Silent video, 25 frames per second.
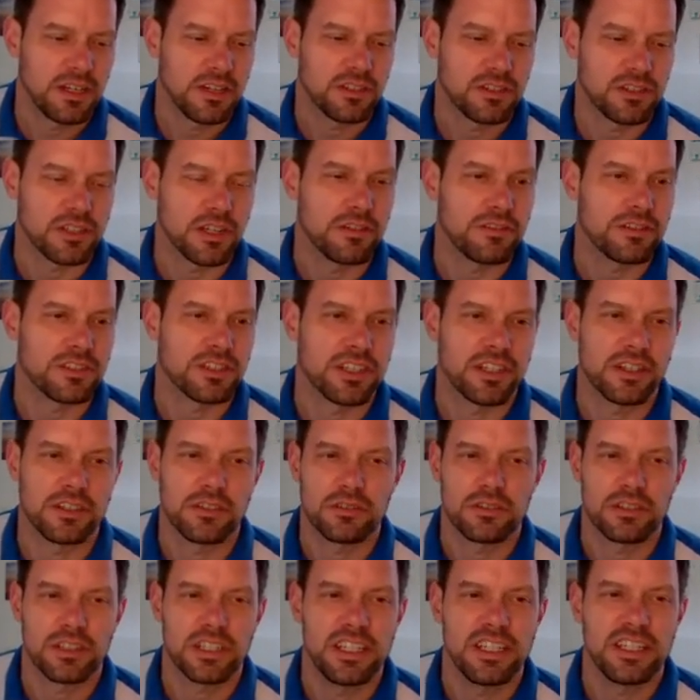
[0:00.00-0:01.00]
service
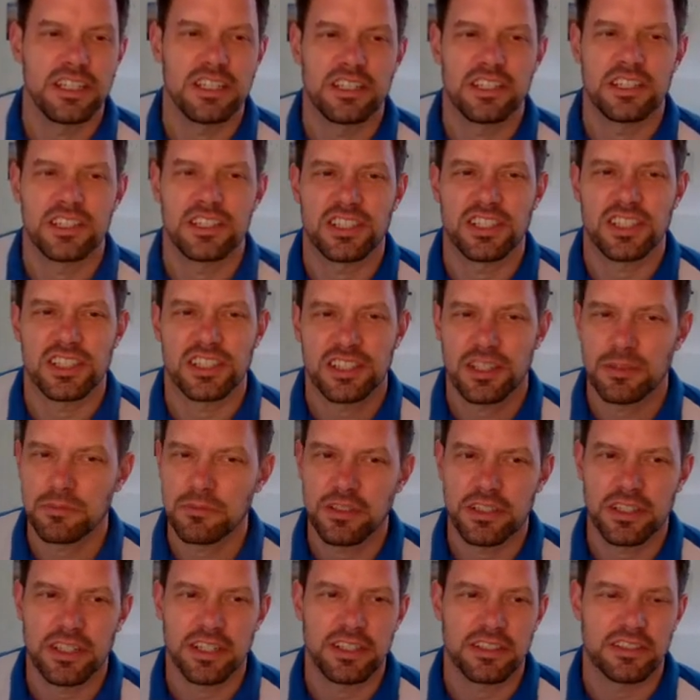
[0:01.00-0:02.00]
account keys,
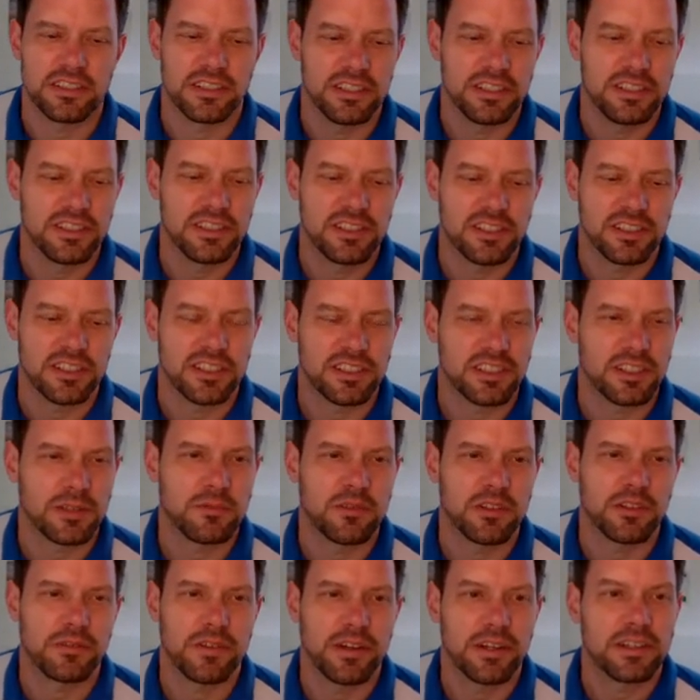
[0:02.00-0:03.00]
something like this,
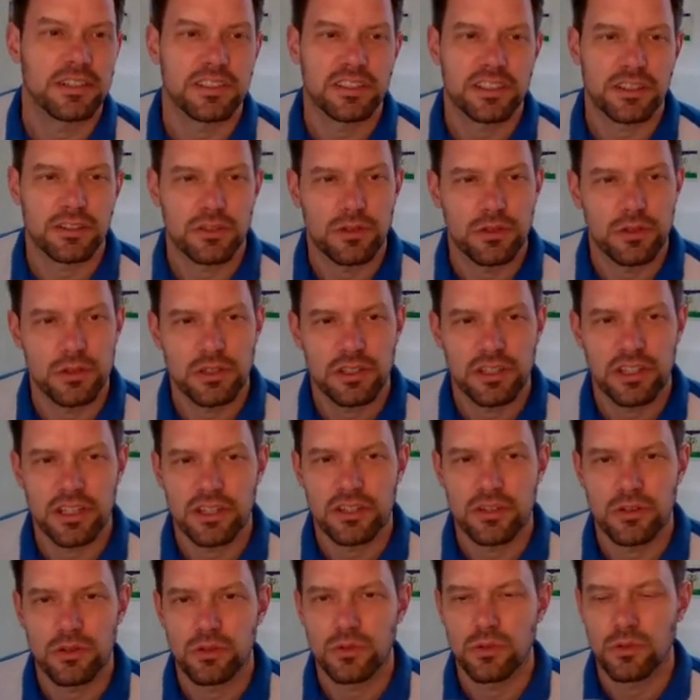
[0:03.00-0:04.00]
something very secure
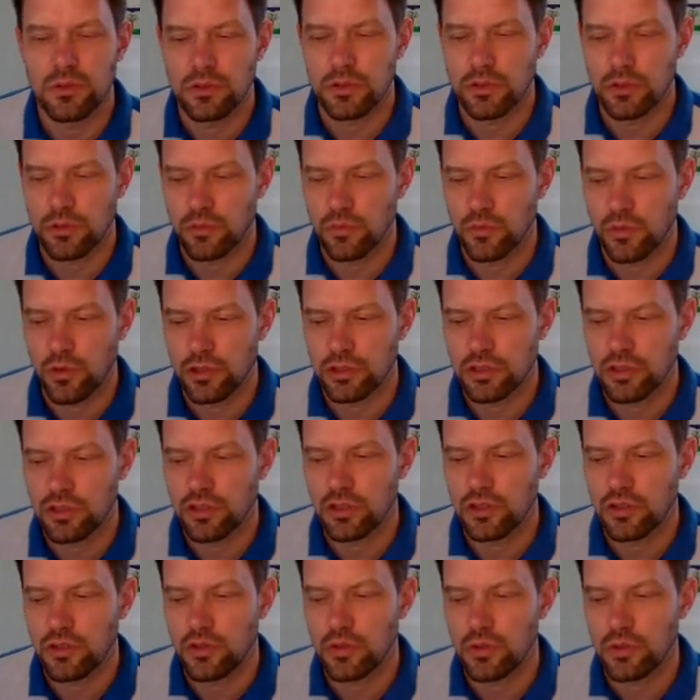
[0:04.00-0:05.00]
that you do not
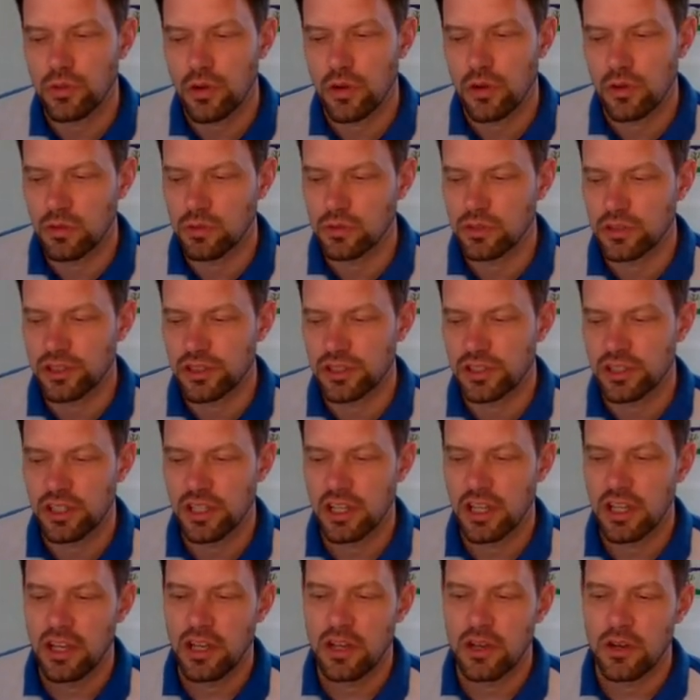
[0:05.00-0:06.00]
want to host
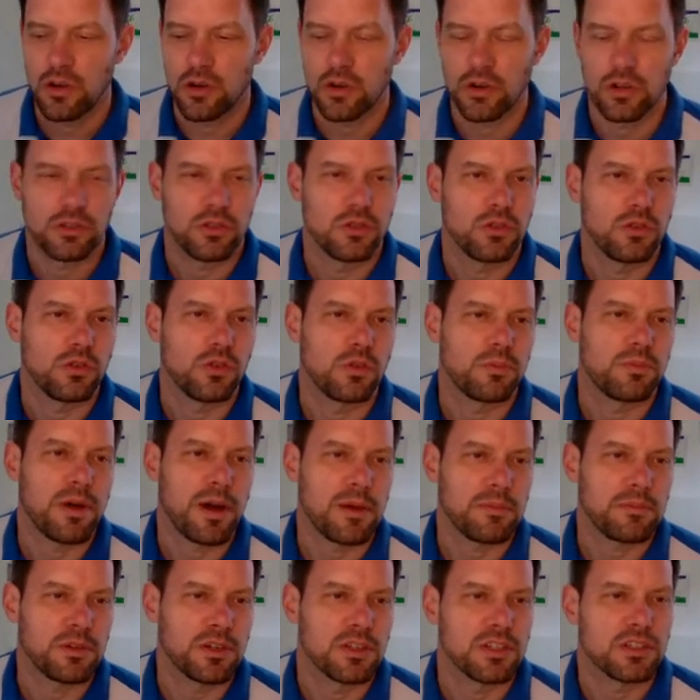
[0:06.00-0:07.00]
or to
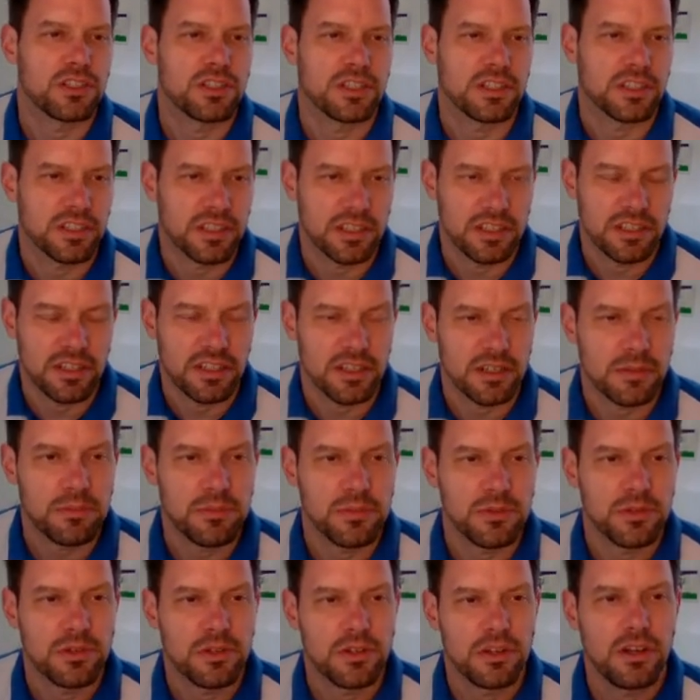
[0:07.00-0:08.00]
publish in
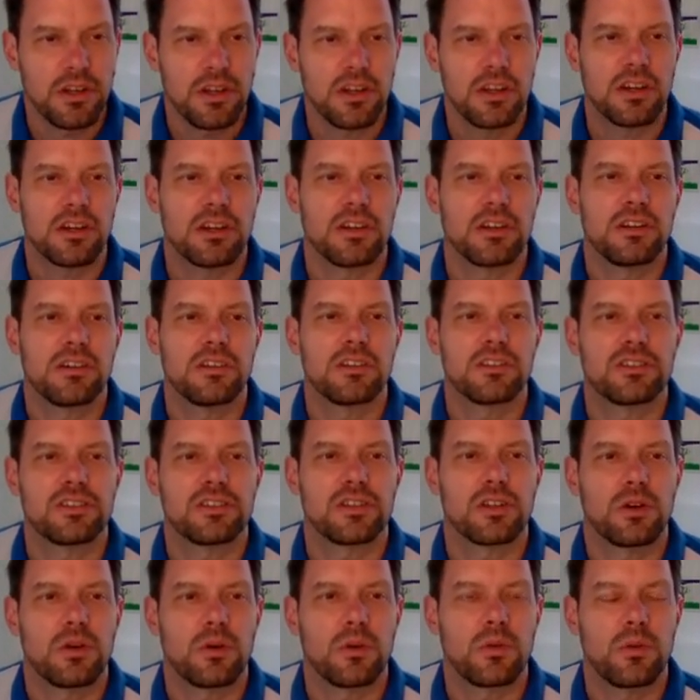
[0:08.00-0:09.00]
GitHub.
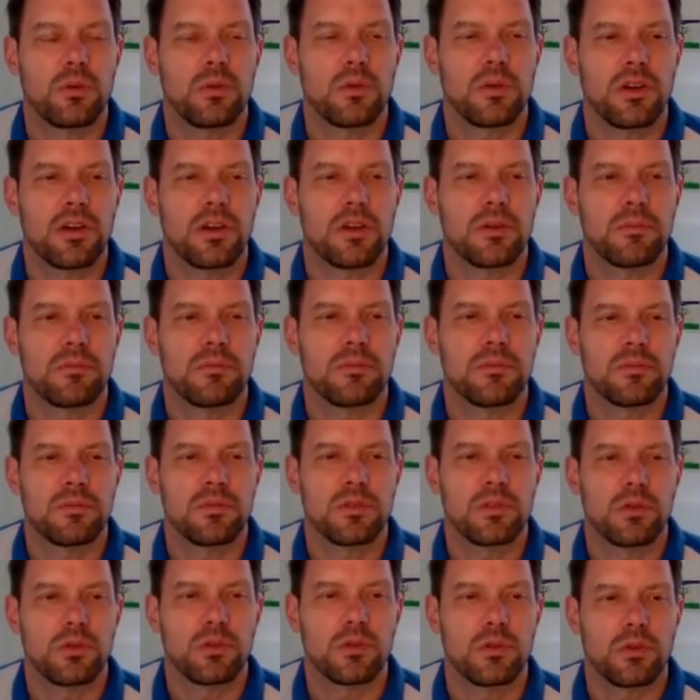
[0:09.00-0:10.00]
So
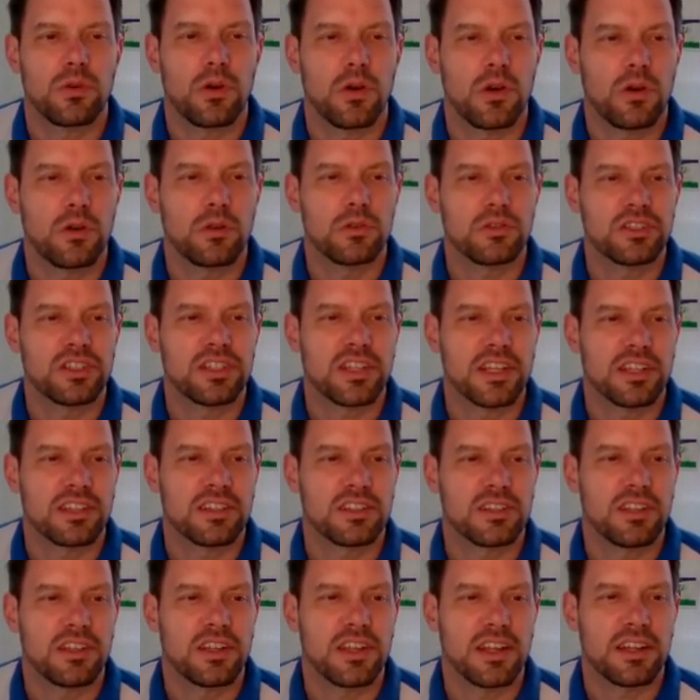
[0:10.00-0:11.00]
you host
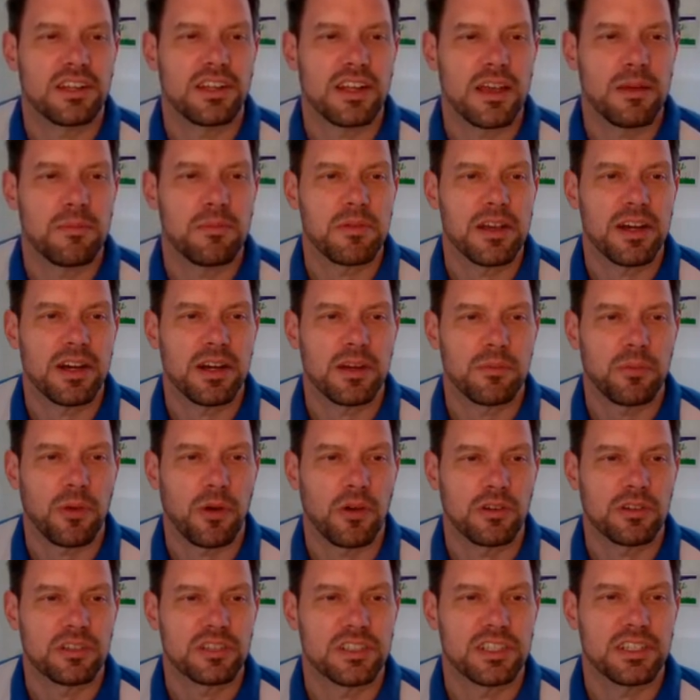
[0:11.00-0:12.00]
that API
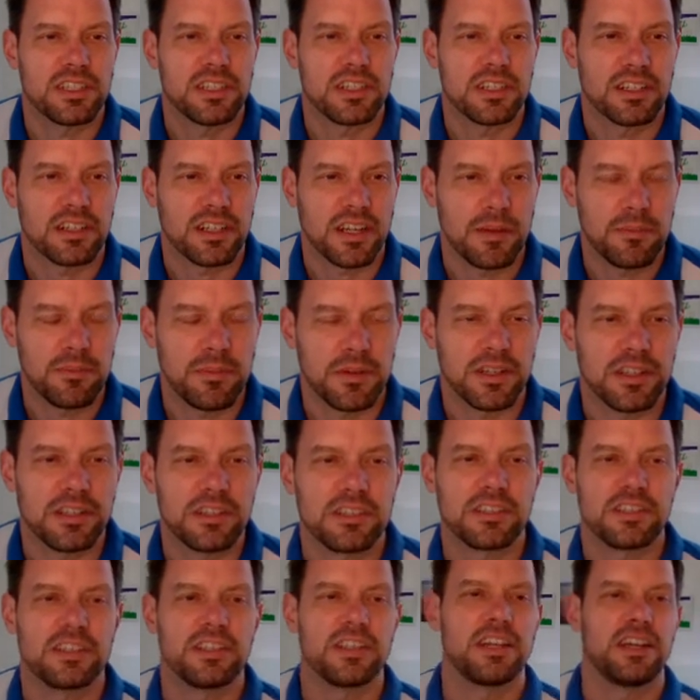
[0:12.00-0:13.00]
proxy in
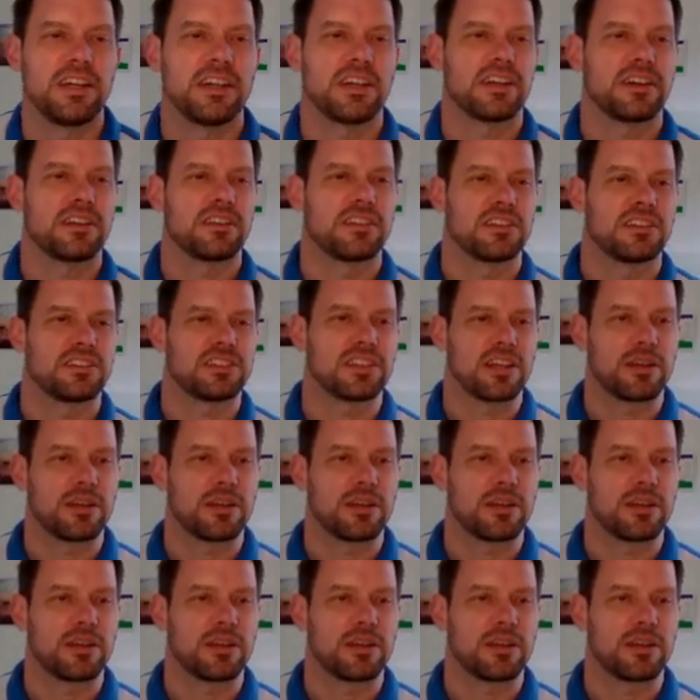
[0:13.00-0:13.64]
Replit, and this